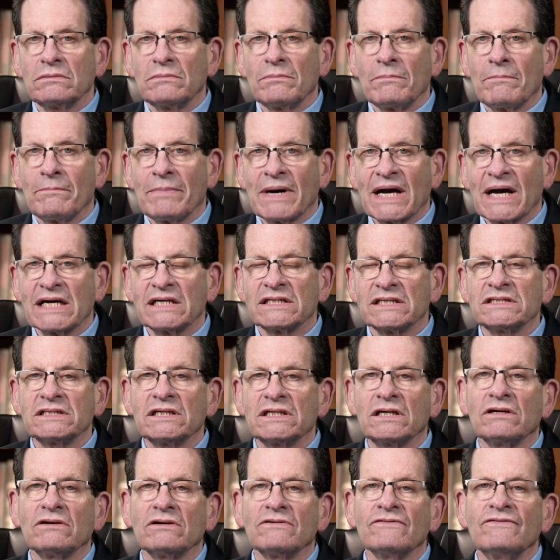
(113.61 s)
by
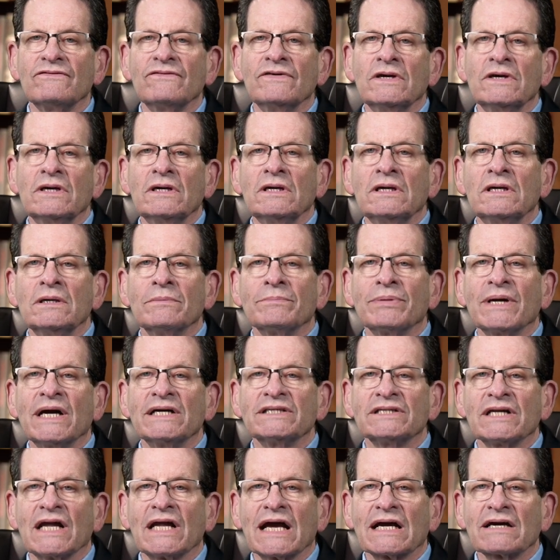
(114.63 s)
itself
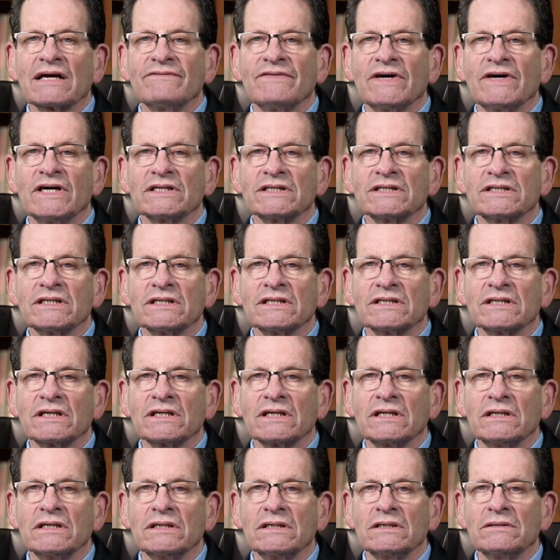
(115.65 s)
implies a lack of
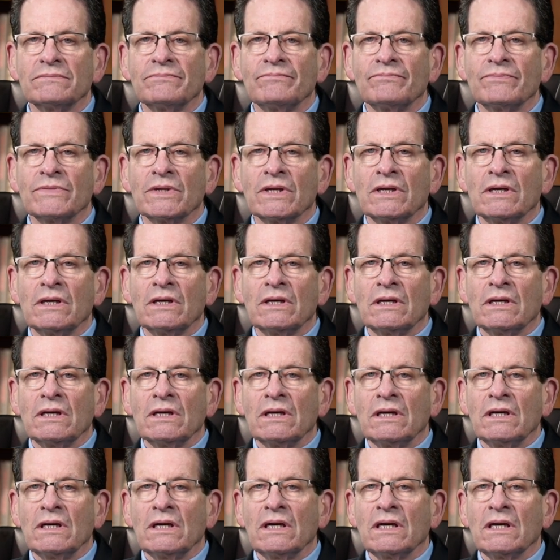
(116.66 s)
volatility.
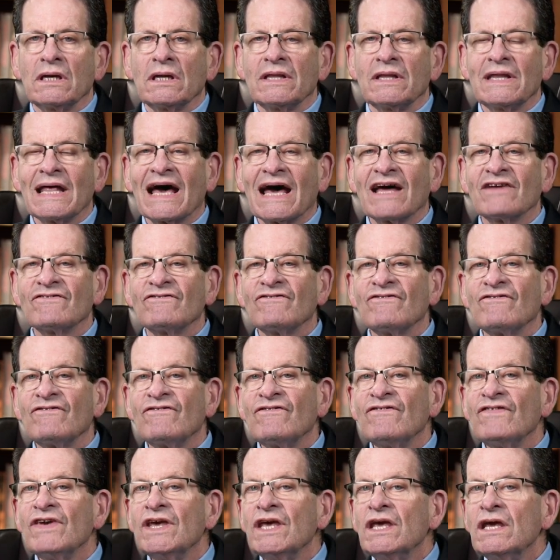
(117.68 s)
And that
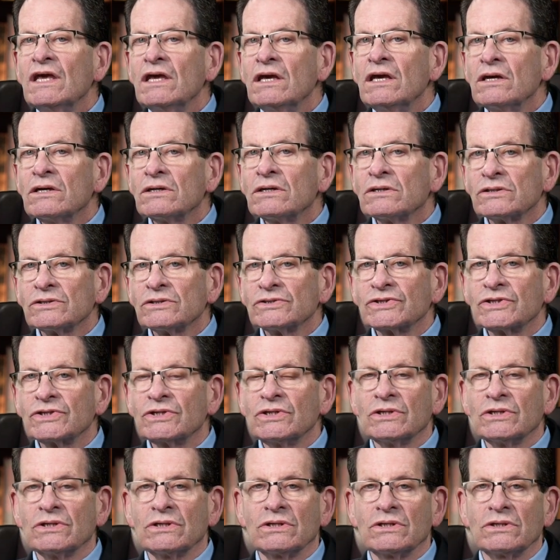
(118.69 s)
feels
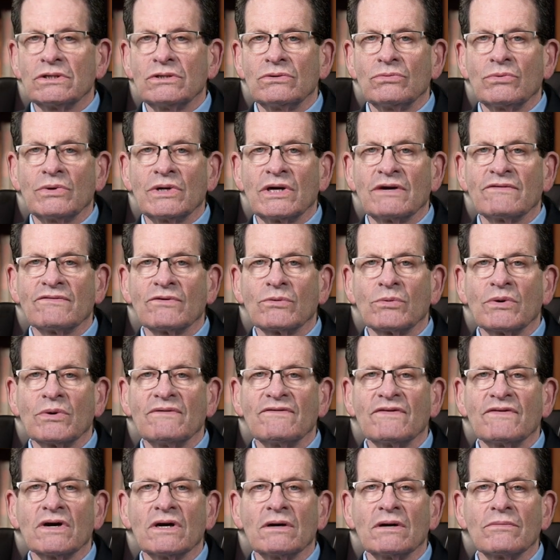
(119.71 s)
good whenever
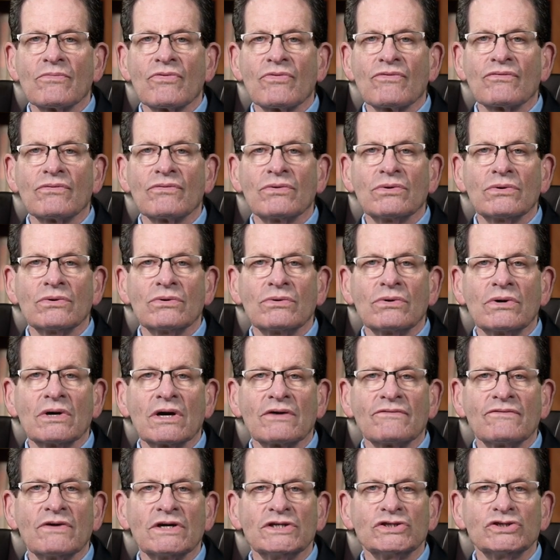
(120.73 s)
we've come through
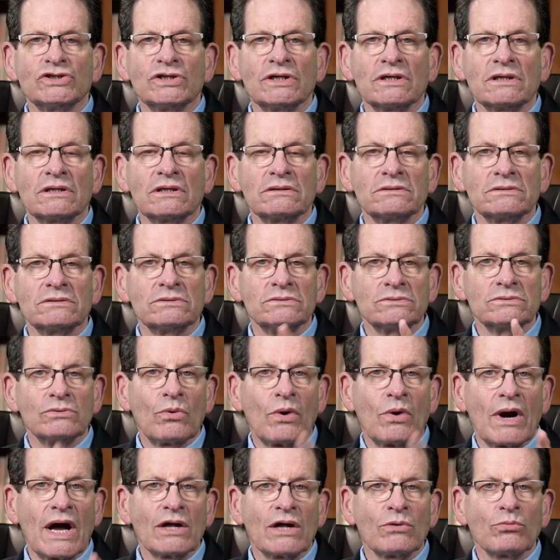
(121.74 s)
gut-wrenching
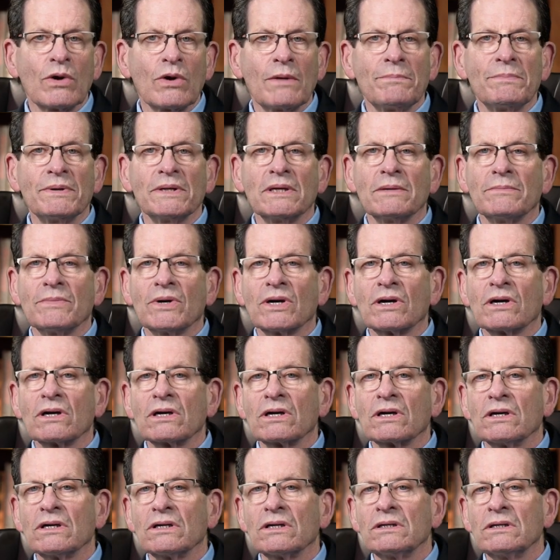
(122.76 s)
wild whip in the
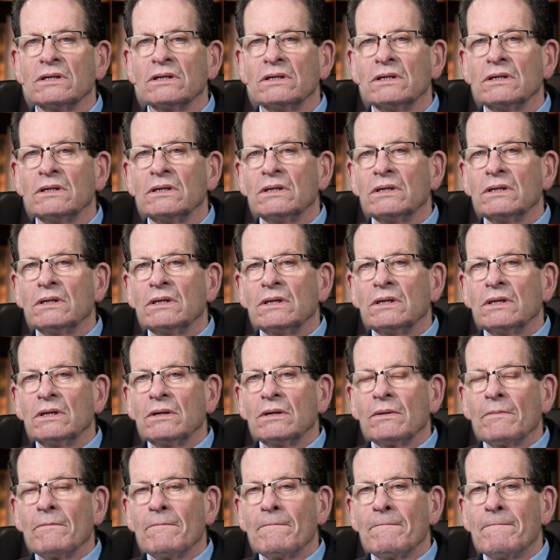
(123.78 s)
market,
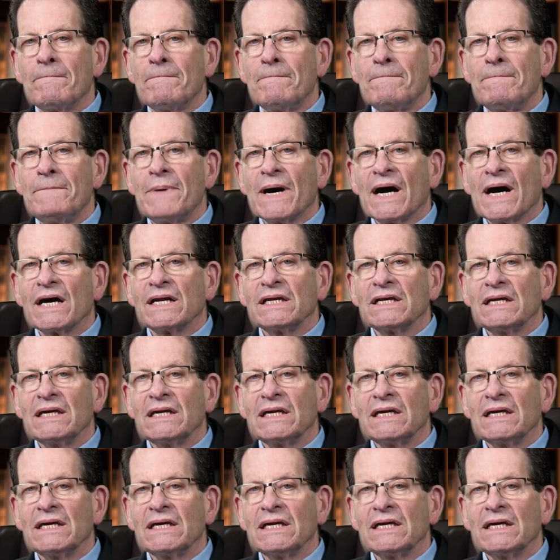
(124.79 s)
but